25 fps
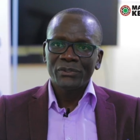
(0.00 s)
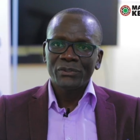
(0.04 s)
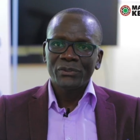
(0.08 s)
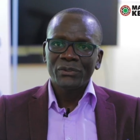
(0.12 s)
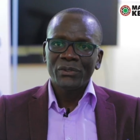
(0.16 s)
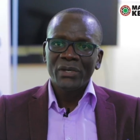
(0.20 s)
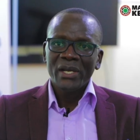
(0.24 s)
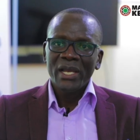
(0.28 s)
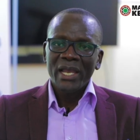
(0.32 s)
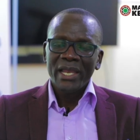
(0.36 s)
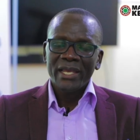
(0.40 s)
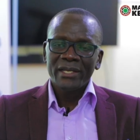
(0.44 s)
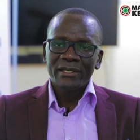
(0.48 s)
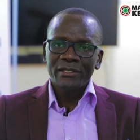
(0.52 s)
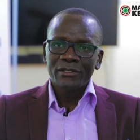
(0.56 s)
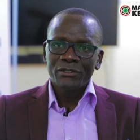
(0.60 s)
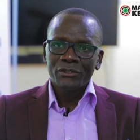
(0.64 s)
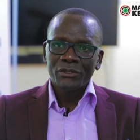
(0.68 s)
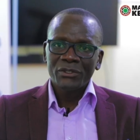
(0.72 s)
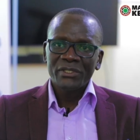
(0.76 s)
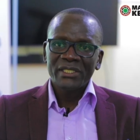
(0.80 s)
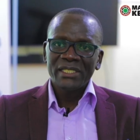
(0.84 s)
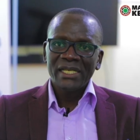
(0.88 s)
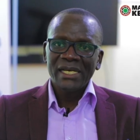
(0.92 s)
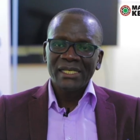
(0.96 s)
So it is
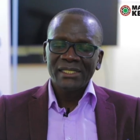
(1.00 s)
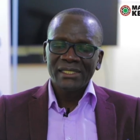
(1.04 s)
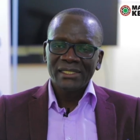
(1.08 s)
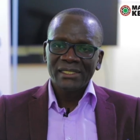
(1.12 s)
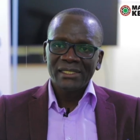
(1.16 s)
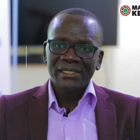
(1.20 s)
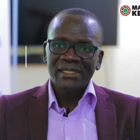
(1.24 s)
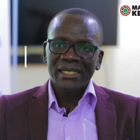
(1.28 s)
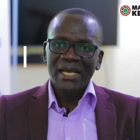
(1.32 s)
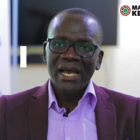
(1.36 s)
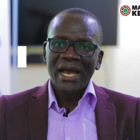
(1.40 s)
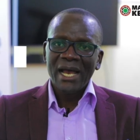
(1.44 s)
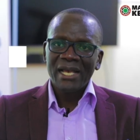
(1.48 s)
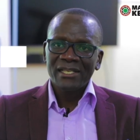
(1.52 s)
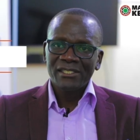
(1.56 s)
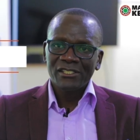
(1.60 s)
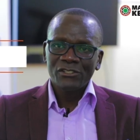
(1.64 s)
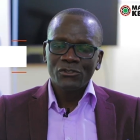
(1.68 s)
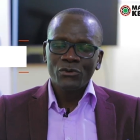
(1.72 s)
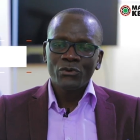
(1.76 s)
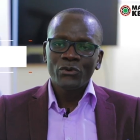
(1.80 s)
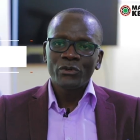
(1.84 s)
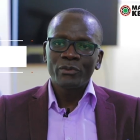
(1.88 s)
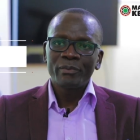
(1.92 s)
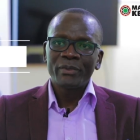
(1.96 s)
not just
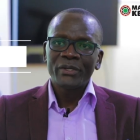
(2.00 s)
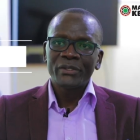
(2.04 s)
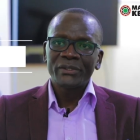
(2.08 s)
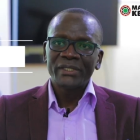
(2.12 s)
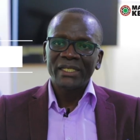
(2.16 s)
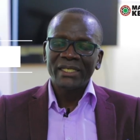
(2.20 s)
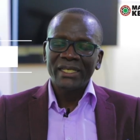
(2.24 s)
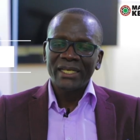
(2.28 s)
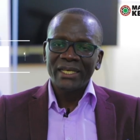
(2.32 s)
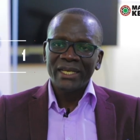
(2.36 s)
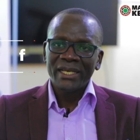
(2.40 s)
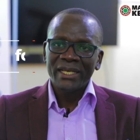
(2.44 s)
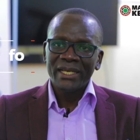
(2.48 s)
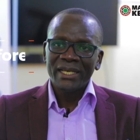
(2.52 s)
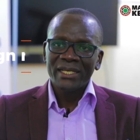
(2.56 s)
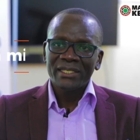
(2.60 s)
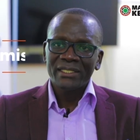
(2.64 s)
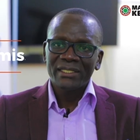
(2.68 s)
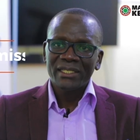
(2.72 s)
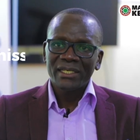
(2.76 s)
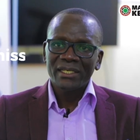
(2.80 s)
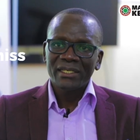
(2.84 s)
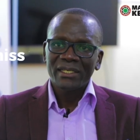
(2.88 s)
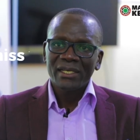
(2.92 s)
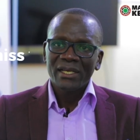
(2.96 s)
us who will be on the
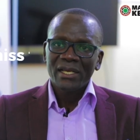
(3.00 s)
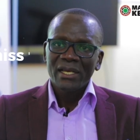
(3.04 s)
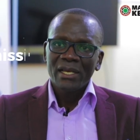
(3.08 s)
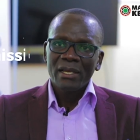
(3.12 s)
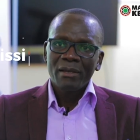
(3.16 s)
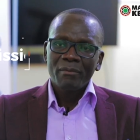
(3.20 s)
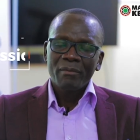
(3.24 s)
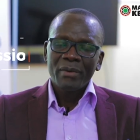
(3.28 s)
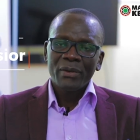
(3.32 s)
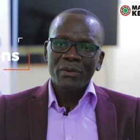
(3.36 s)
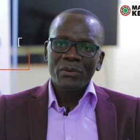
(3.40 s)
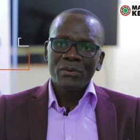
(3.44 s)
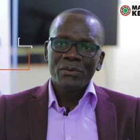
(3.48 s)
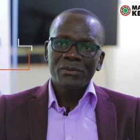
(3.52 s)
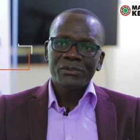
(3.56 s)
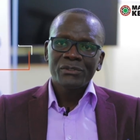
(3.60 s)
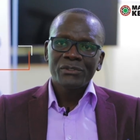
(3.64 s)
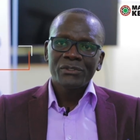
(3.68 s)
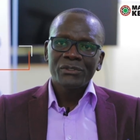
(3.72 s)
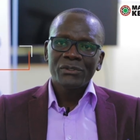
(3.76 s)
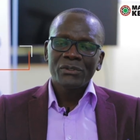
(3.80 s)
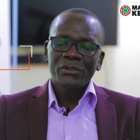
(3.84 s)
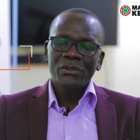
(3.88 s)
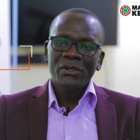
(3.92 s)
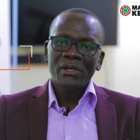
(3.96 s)
delegation, but
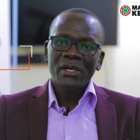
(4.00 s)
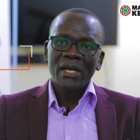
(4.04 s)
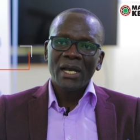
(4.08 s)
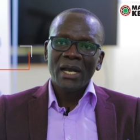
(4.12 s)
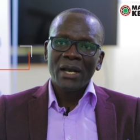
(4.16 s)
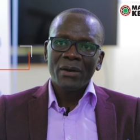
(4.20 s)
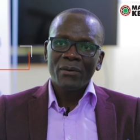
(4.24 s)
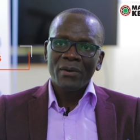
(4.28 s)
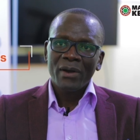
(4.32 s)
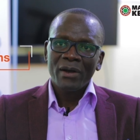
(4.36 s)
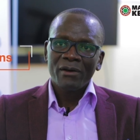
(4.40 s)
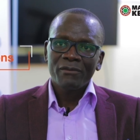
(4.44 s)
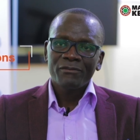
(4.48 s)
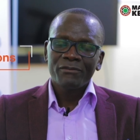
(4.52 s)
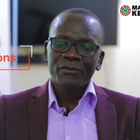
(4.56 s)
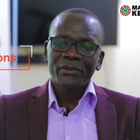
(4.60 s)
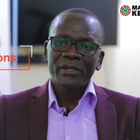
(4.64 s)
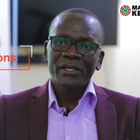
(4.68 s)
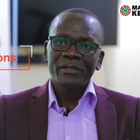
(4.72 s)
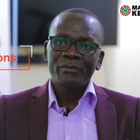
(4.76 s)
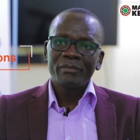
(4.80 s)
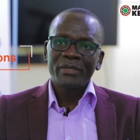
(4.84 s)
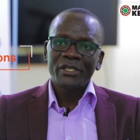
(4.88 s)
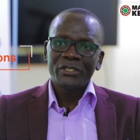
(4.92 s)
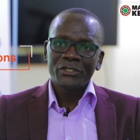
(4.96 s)
also our
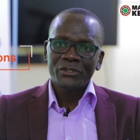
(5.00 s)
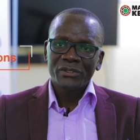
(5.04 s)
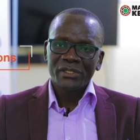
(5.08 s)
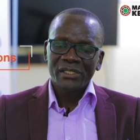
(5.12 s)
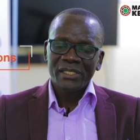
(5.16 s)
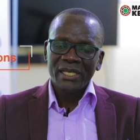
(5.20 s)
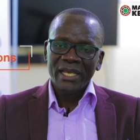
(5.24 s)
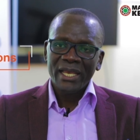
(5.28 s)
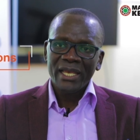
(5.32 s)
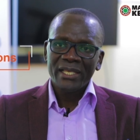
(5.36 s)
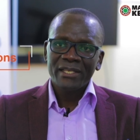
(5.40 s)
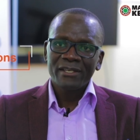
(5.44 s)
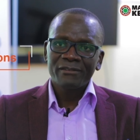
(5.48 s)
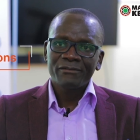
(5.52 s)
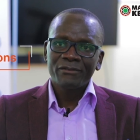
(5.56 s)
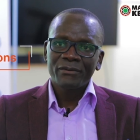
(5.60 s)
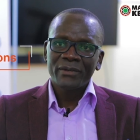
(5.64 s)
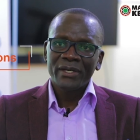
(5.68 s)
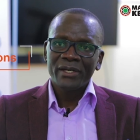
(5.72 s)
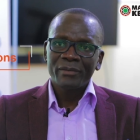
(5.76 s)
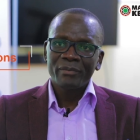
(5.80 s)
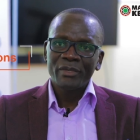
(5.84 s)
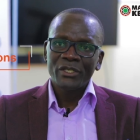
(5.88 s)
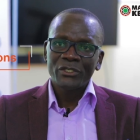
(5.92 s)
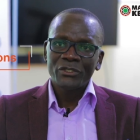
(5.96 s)
foreign missions, the Kenyan
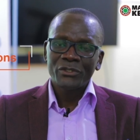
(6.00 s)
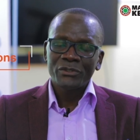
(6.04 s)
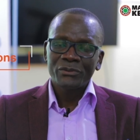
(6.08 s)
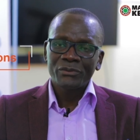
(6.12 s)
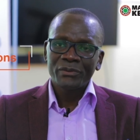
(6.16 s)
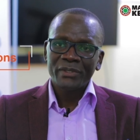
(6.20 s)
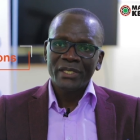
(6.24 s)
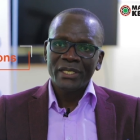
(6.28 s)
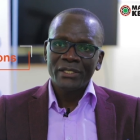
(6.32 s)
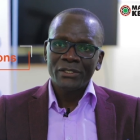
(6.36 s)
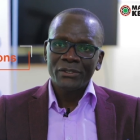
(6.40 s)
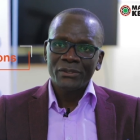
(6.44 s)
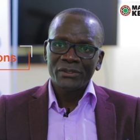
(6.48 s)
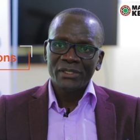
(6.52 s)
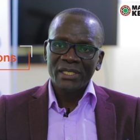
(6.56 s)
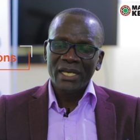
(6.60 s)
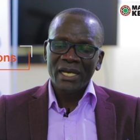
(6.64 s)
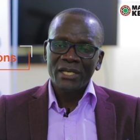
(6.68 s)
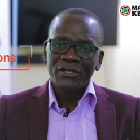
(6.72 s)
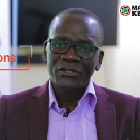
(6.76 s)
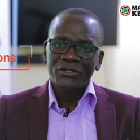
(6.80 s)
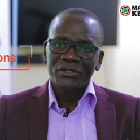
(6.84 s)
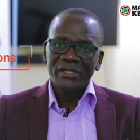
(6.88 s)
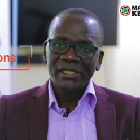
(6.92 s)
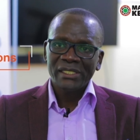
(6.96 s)
foreign missions within those
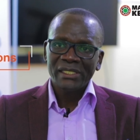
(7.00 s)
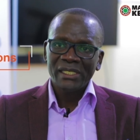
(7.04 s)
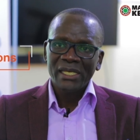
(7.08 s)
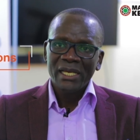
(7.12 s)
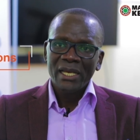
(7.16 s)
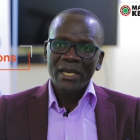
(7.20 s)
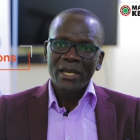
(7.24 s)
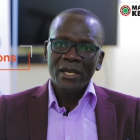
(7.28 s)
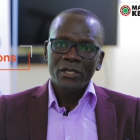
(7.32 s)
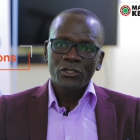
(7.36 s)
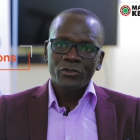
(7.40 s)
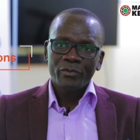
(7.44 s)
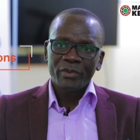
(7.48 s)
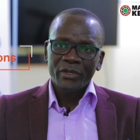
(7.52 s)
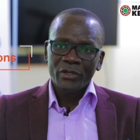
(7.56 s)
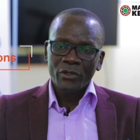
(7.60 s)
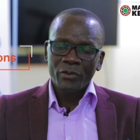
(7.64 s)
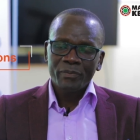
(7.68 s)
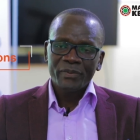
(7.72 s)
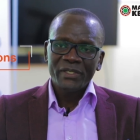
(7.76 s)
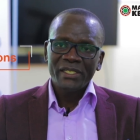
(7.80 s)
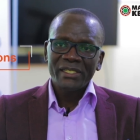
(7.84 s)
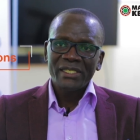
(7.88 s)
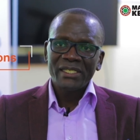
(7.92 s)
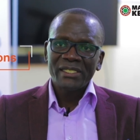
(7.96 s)
countries, to be
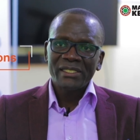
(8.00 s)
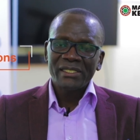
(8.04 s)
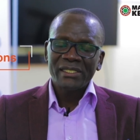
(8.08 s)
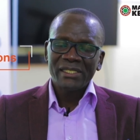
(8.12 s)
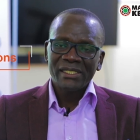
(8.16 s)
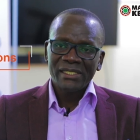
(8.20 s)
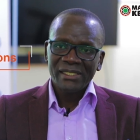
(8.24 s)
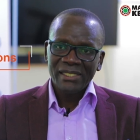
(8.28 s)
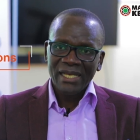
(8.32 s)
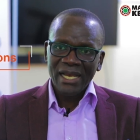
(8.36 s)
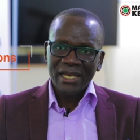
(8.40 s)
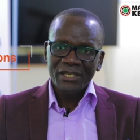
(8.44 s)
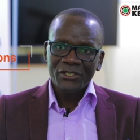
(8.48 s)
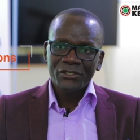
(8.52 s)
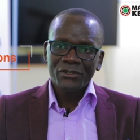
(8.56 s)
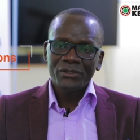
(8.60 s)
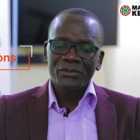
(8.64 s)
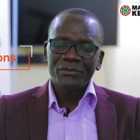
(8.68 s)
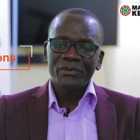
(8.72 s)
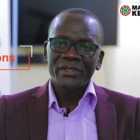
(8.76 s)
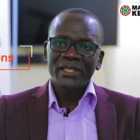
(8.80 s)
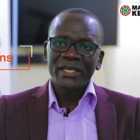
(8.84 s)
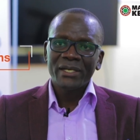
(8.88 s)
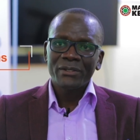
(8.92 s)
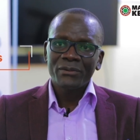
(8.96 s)
roped in this
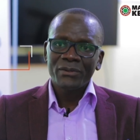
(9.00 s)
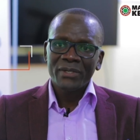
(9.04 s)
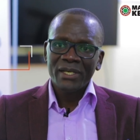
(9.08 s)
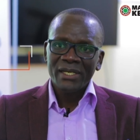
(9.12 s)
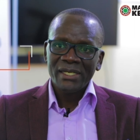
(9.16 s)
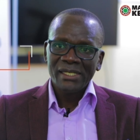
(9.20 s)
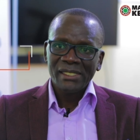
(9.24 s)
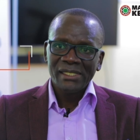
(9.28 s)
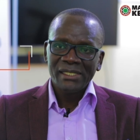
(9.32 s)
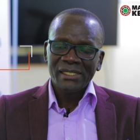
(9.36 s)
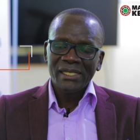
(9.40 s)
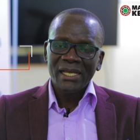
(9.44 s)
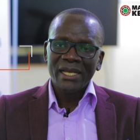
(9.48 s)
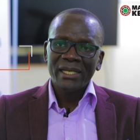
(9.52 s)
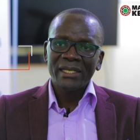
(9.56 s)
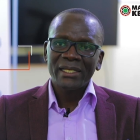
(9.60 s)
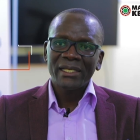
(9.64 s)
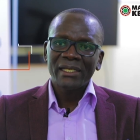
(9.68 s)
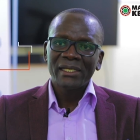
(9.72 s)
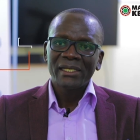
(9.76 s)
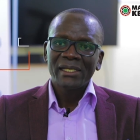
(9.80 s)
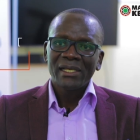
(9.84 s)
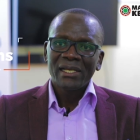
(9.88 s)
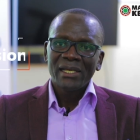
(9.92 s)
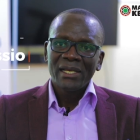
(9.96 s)
discussion with a good
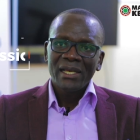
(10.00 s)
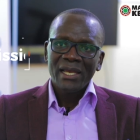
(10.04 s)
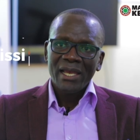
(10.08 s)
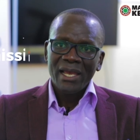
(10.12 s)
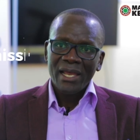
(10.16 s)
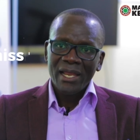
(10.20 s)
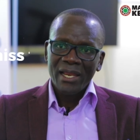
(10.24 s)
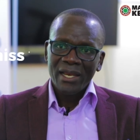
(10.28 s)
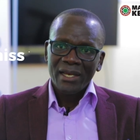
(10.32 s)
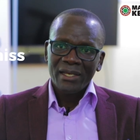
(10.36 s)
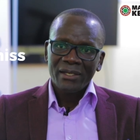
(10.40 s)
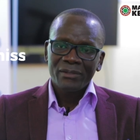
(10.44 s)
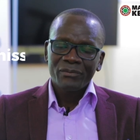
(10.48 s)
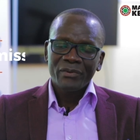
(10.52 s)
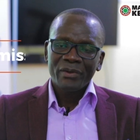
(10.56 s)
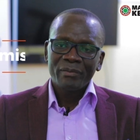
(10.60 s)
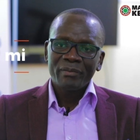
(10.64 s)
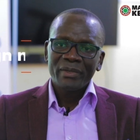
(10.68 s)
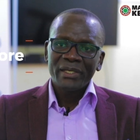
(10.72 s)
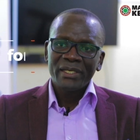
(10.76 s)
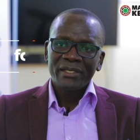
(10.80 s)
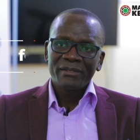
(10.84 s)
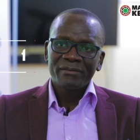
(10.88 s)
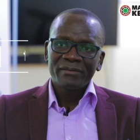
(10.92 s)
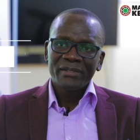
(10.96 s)
understanding. And we
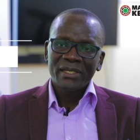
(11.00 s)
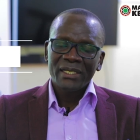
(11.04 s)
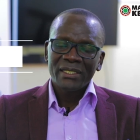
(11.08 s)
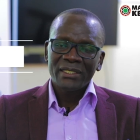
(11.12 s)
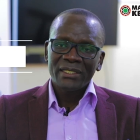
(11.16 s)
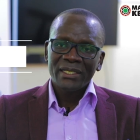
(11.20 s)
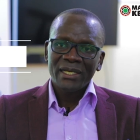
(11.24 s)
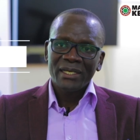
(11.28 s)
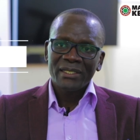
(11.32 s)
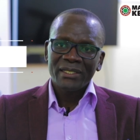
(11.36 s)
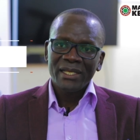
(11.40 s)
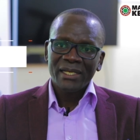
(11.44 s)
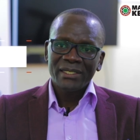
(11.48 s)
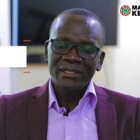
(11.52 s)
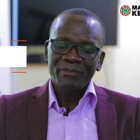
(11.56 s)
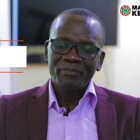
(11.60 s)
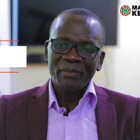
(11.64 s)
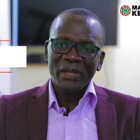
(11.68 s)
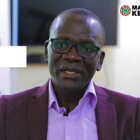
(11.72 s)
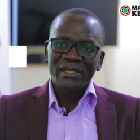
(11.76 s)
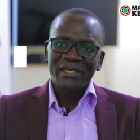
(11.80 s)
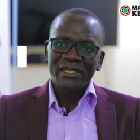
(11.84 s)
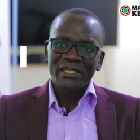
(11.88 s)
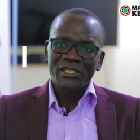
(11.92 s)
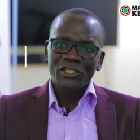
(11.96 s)
believe that uh, that
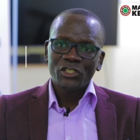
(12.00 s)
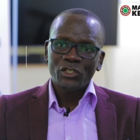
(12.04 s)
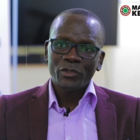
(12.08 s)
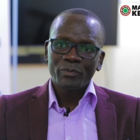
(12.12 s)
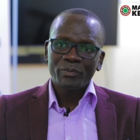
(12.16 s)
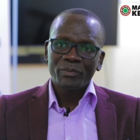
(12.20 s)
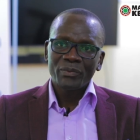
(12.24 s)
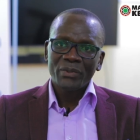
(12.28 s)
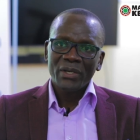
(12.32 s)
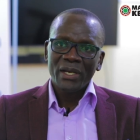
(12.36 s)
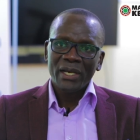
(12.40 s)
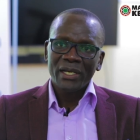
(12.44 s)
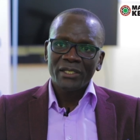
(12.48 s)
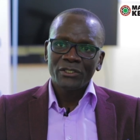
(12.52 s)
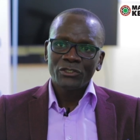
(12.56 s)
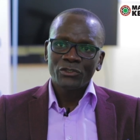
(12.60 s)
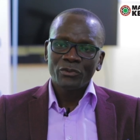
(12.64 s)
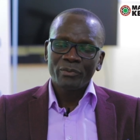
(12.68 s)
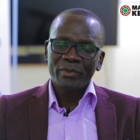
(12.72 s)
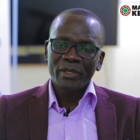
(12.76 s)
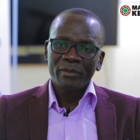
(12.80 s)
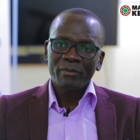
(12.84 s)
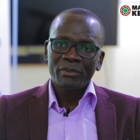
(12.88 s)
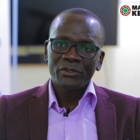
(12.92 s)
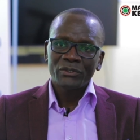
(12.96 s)
partnership uh,
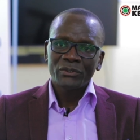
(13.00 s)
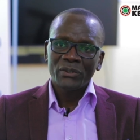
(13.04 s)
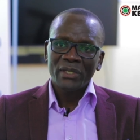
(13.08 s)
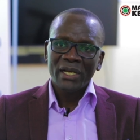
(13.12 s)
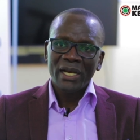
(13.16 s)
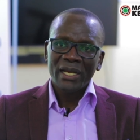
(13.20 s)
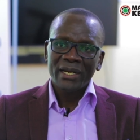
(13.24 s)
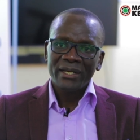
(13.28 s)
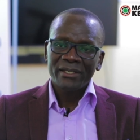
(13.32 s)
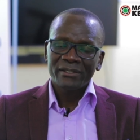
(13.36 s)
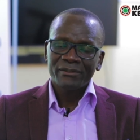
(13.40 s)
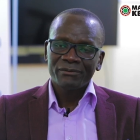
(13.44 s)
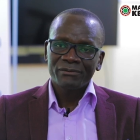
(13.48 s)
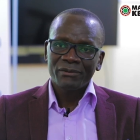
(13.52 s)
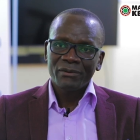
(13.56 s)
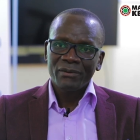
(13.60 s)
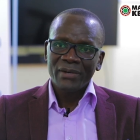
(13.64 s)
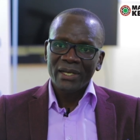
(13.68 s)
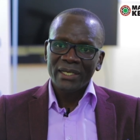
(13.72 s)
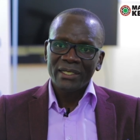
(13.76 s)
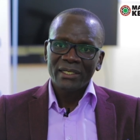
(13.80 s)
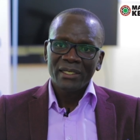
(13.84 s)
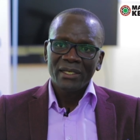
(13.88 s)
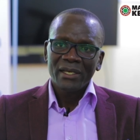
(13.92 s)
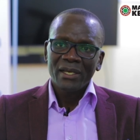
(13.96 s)
should be able to carry us
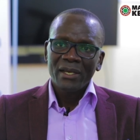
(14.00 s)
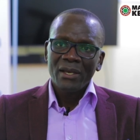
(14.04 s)
forward.